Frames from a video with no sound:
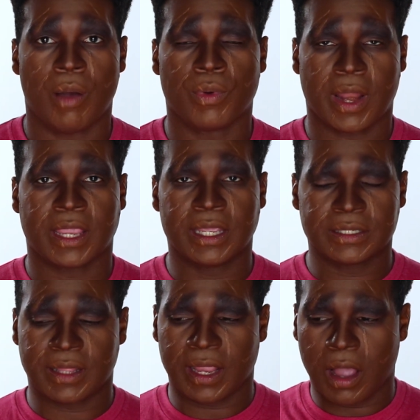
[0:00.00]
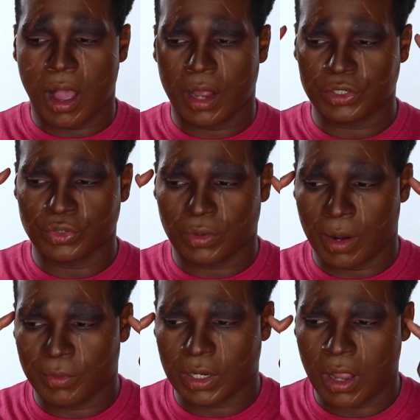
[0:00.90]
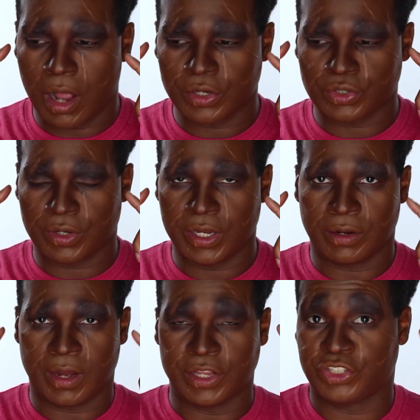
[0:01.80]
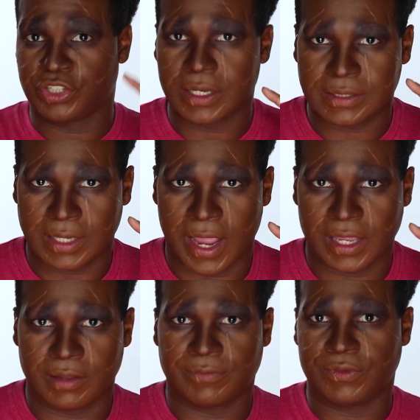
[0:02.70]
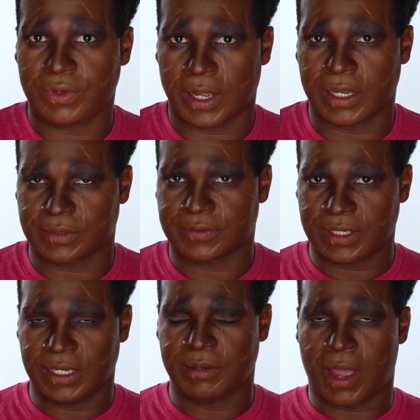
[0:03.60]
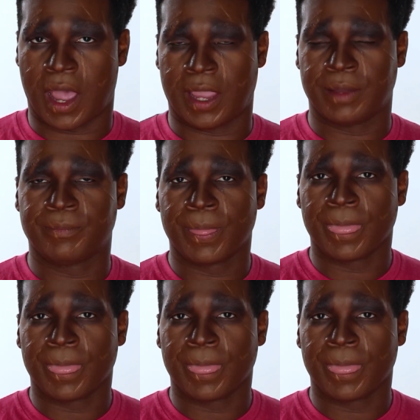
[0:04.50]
when I get to that contour, I'm going to contour here, and just like if you guys have seen my